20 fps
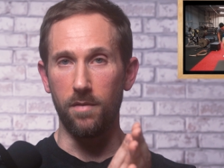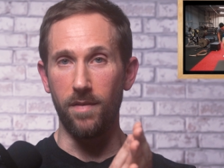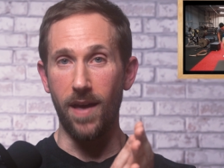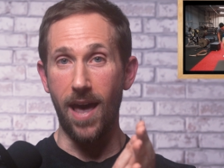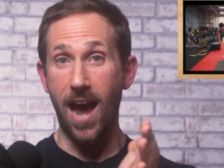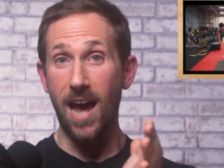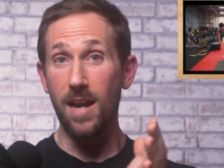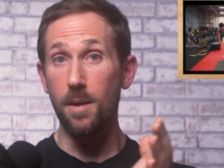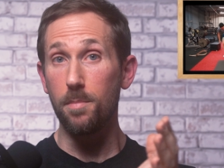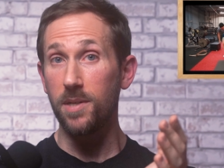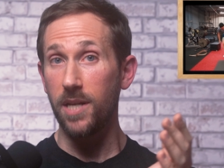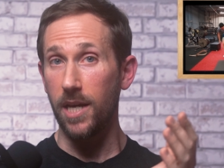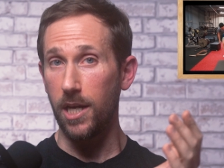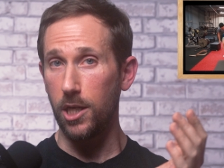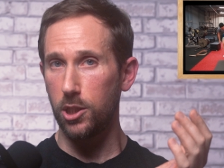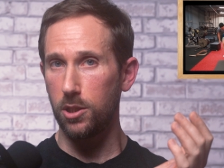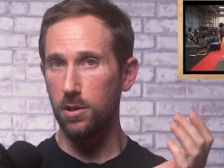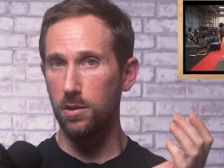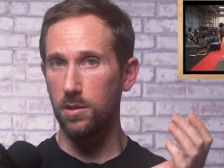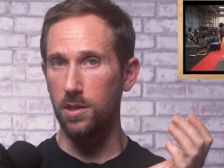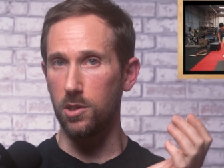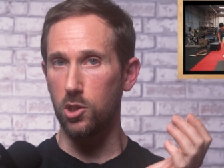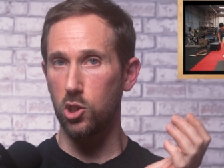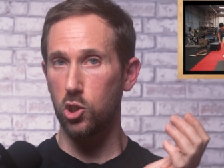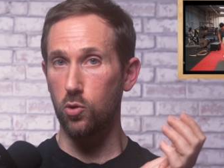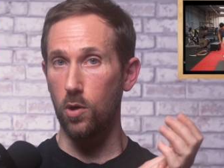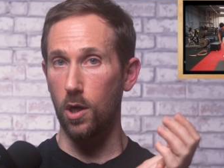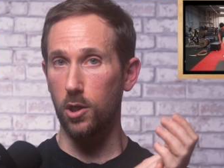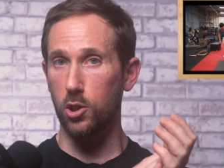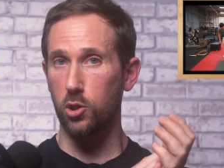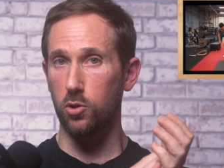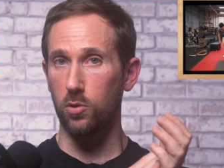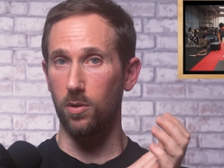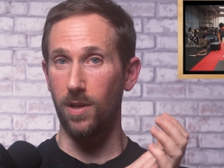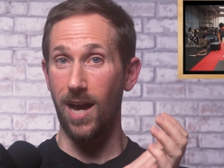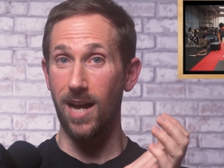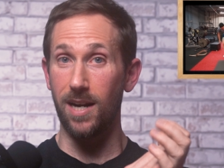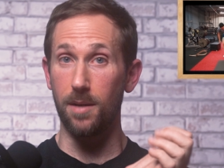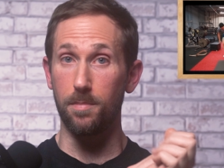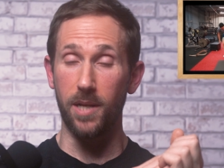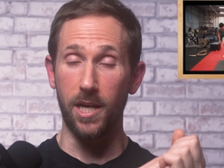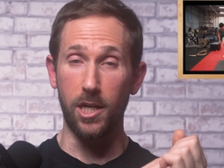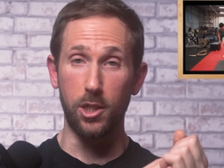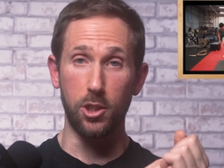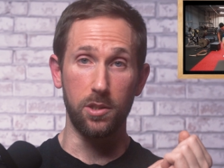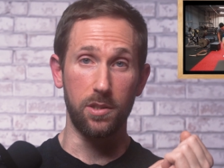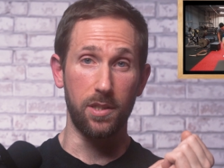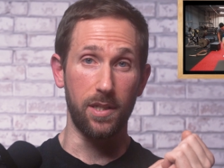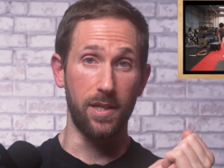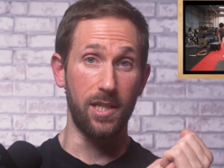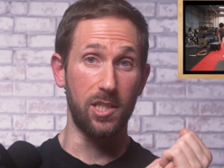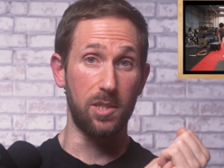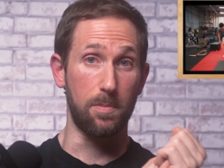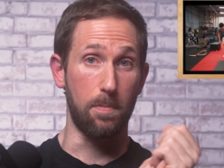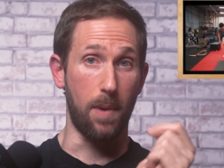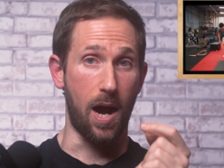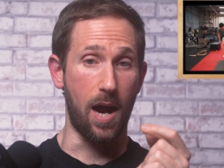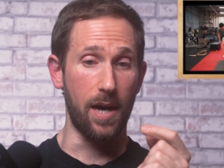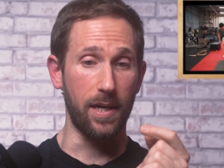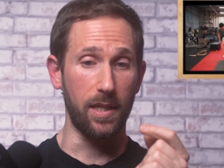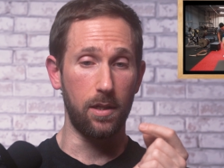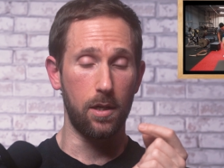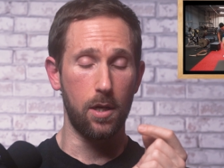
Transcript: adaptations and structural adaptations in his body